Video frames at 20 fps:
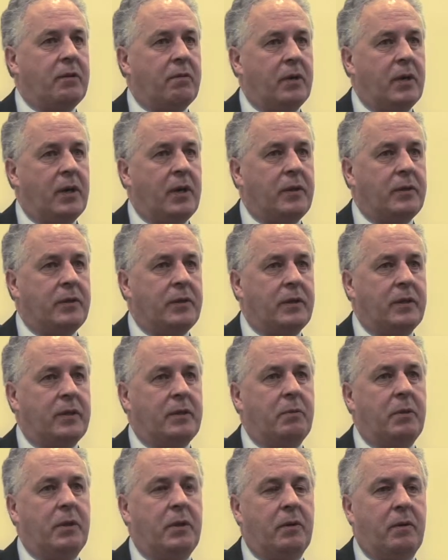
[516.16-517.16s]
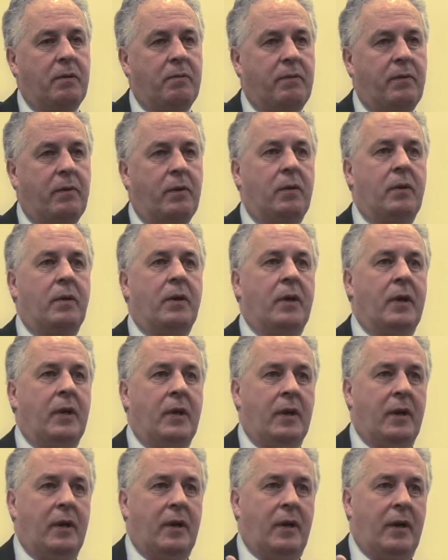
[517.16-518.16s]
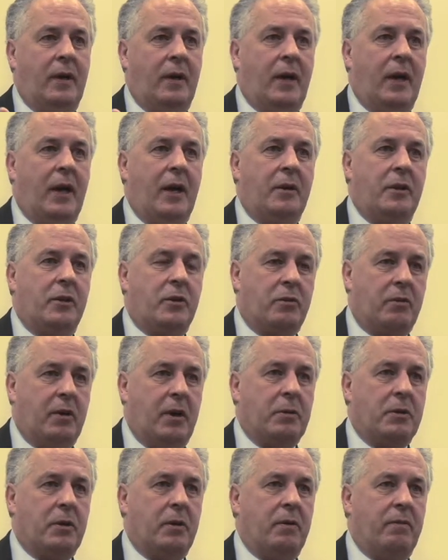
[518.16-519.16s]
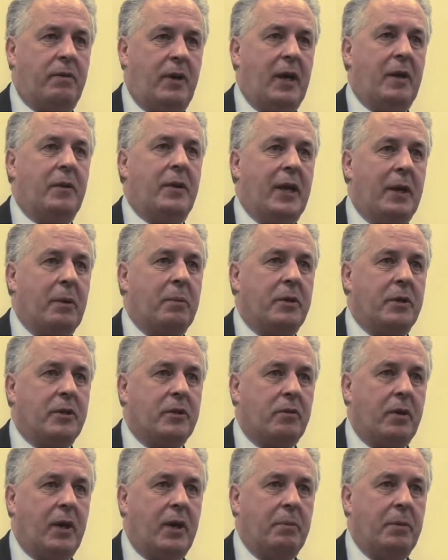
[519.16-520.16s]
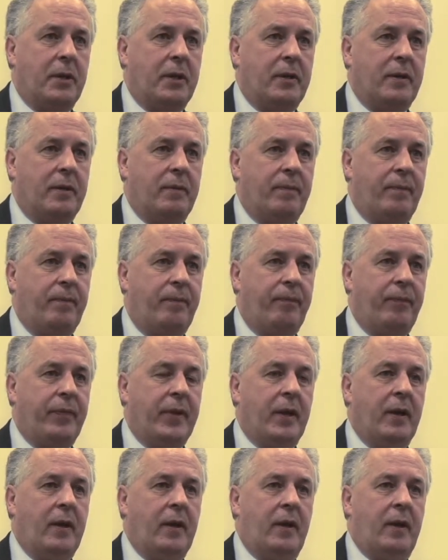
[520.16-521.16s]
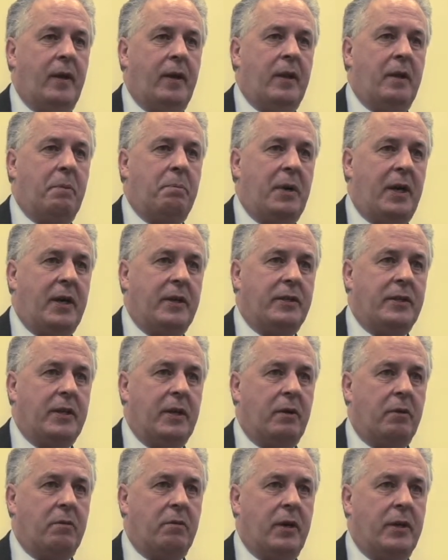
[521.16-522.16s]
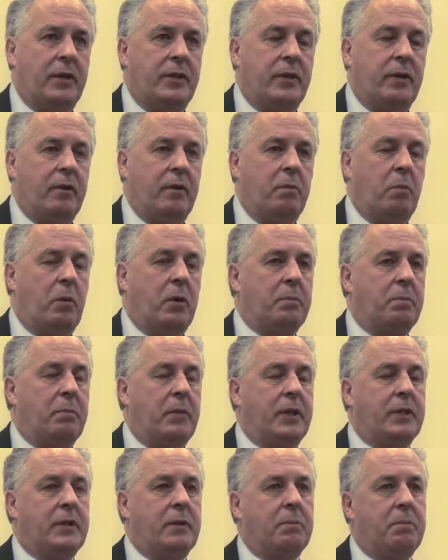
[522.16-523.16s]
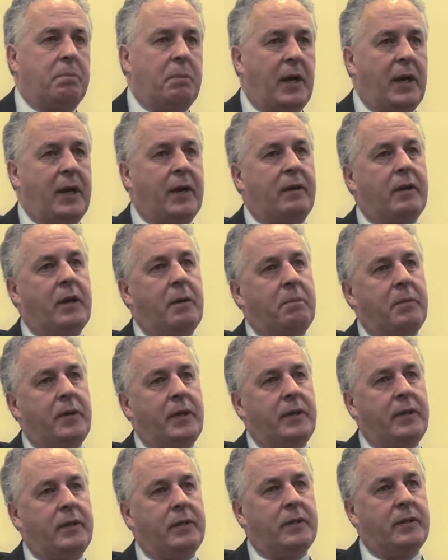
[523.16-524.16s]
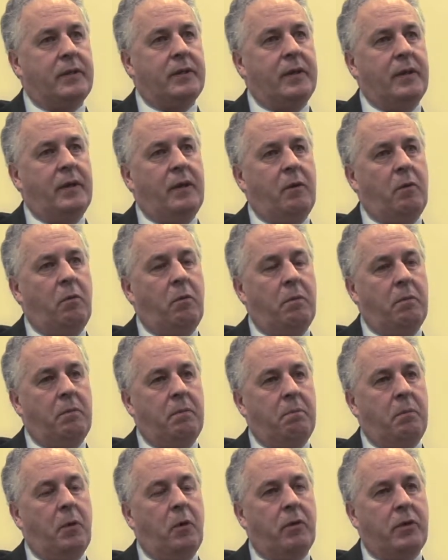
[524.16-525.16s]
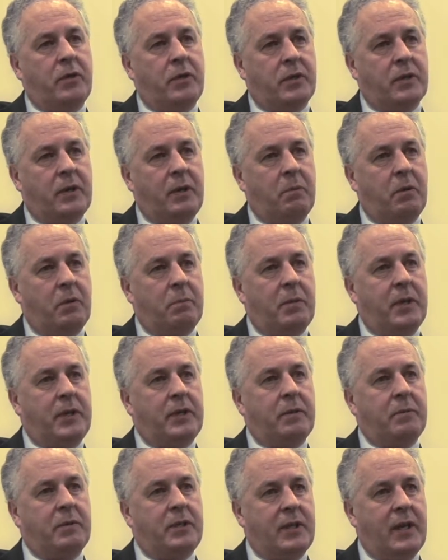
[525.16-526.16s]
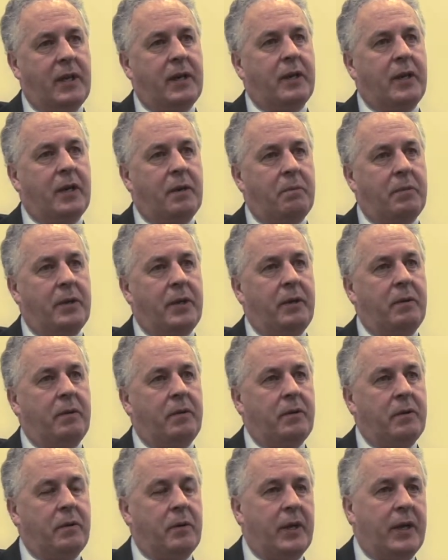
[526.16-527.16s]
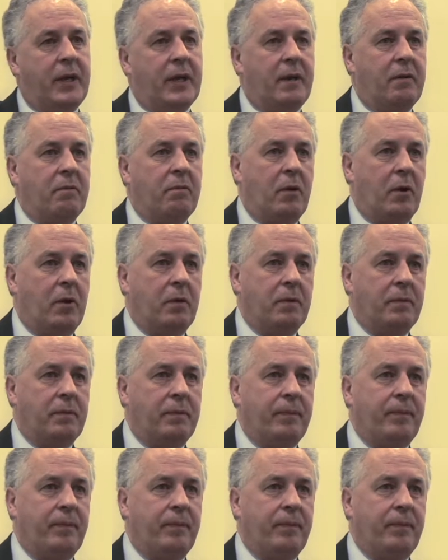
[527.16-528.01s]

or wrong answers. We're looking for a description of how they would describe it. The buy-sell criteria, what makes them buy companies. More interestingly, what makes them sell a company? Do they get it wrong?